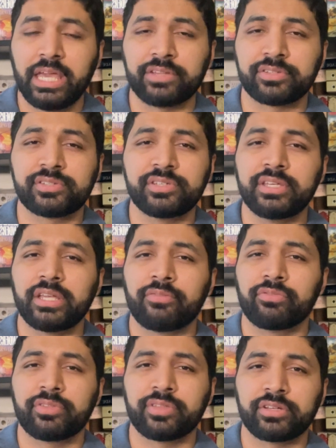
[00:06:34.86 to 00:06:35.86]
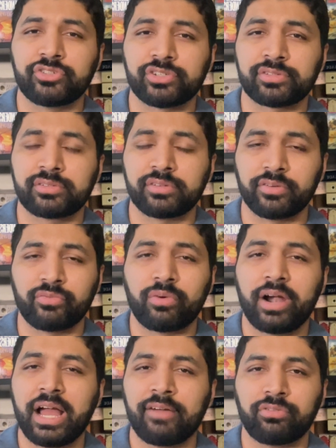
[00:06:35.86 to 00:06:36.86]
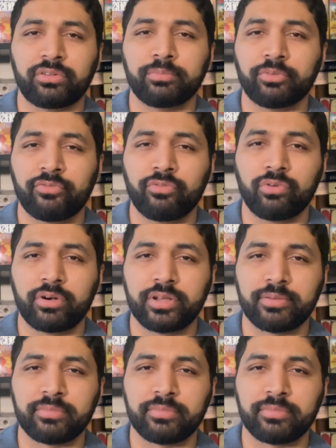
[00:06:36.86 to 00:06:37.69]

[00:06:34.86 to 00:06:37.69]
and seeing everything just unravel before him,